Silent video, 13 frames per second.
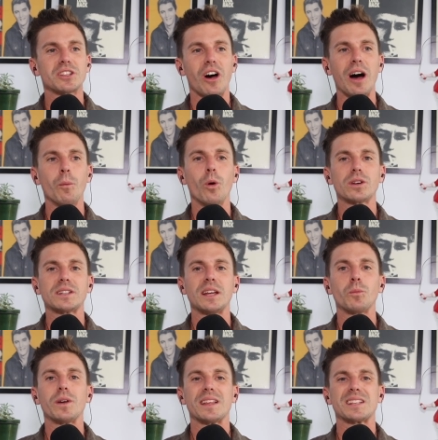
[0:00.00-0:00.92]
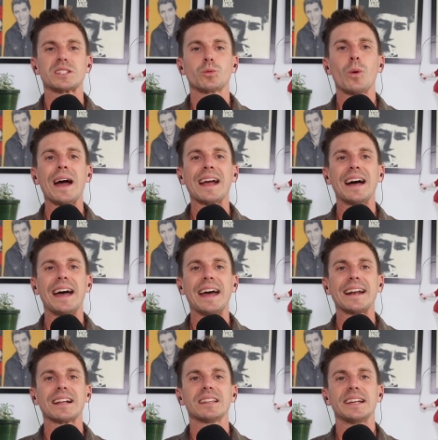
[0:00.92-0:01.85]
so I walked in with a swagger
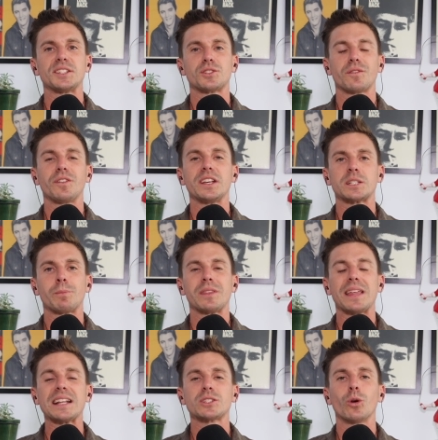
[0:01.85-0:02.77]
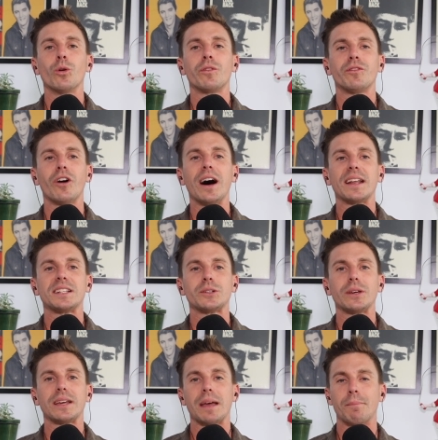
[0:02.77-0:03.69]
and clenched fist, but that's all fine
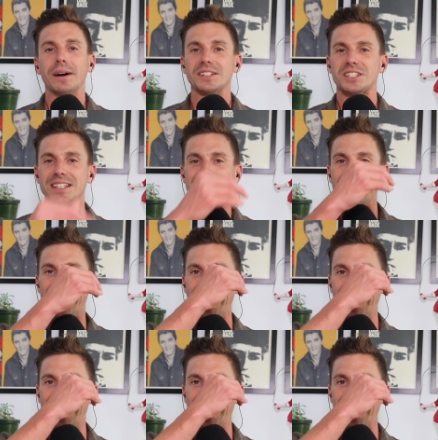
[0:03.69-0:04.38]
until you get punched in the